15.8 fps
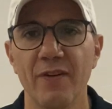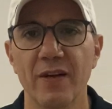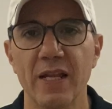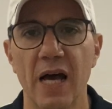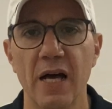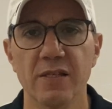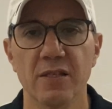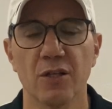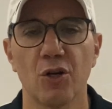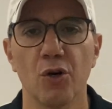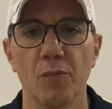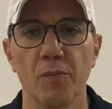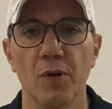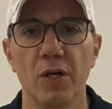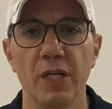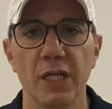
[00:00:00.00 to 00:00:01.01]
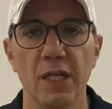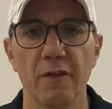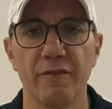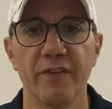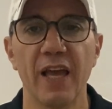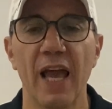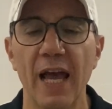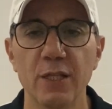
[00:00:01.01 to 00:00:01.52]
had asked Comolli if
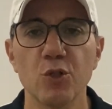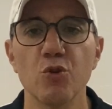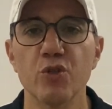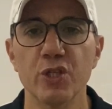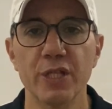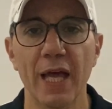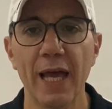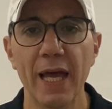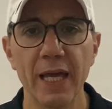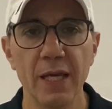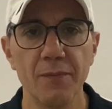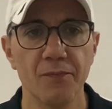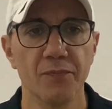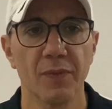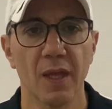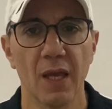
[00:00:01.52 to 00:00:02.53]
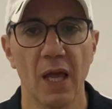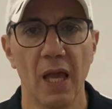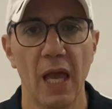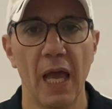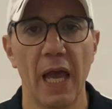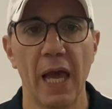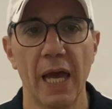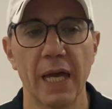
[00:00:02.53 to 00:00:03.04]
he had to stay,
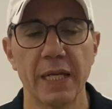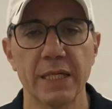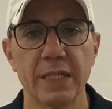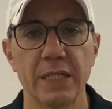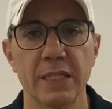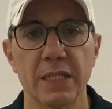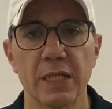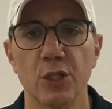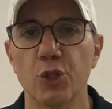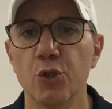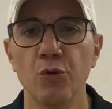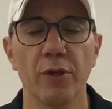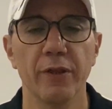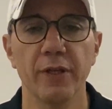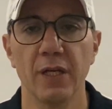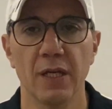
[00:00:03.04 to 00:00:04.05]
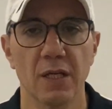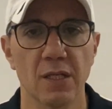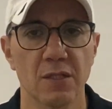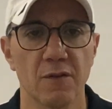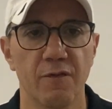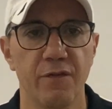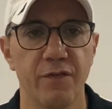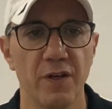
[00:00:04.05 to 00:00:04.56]
and two
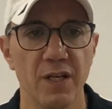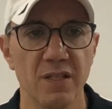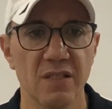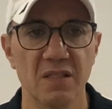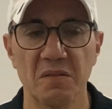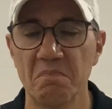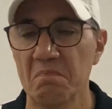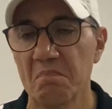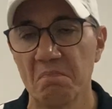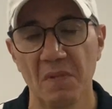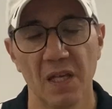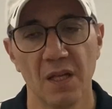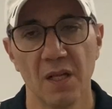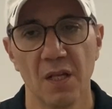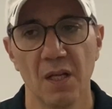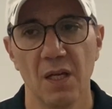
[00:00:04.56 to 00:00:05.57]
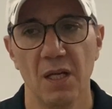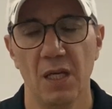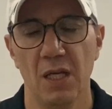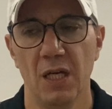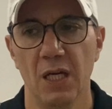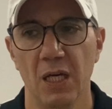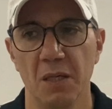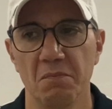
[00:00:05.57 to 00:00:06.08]
things. First,
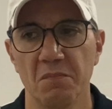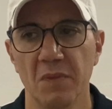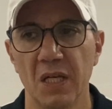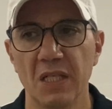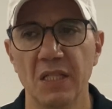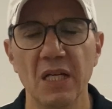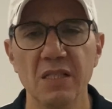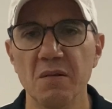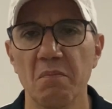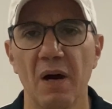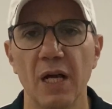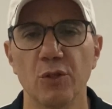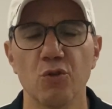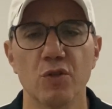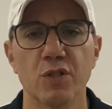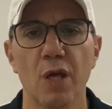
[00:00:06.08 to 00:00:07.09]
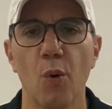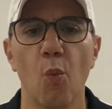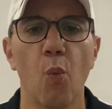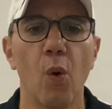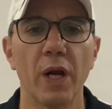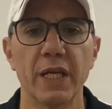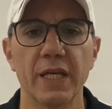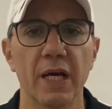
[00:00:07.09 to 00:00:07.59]
he doesn't mind to stay on
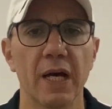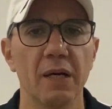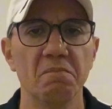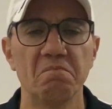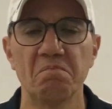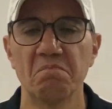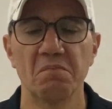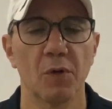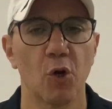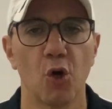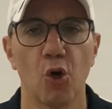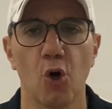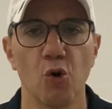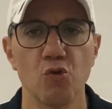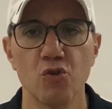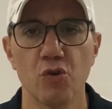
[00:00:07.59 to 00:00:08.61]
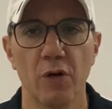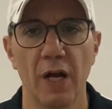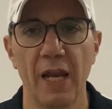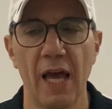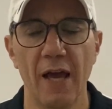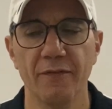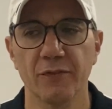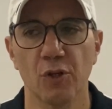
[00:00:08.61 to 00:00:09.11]
1 year
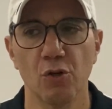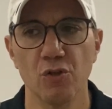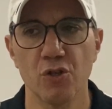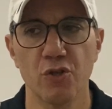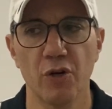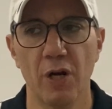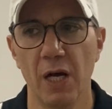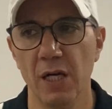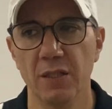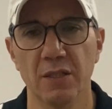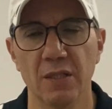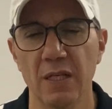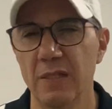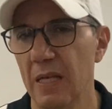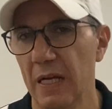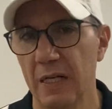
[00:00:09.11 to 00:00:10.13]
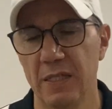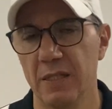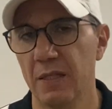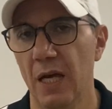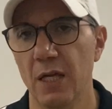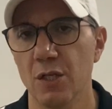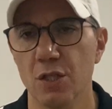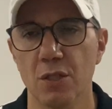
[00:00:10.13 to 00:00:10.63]
left contract. His
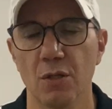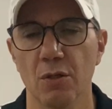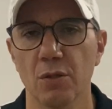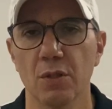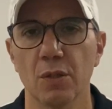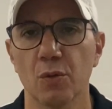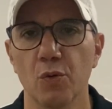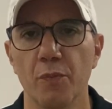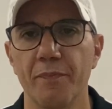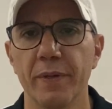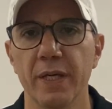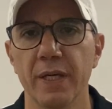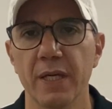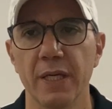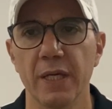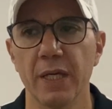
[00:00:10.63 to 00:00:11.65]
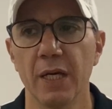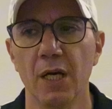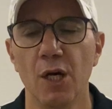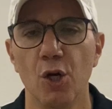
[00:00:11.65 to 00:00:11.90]
extension could be